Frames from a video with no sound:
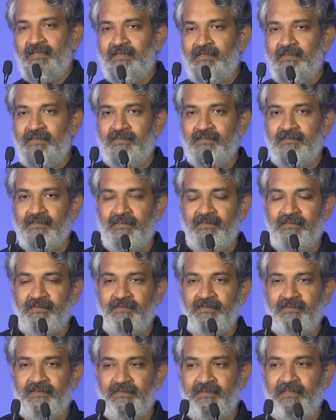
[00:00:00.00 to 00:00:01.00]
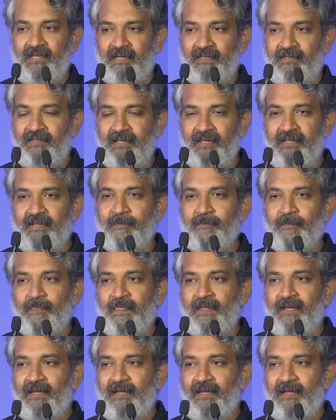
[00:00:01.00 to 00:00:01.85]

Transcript: that day.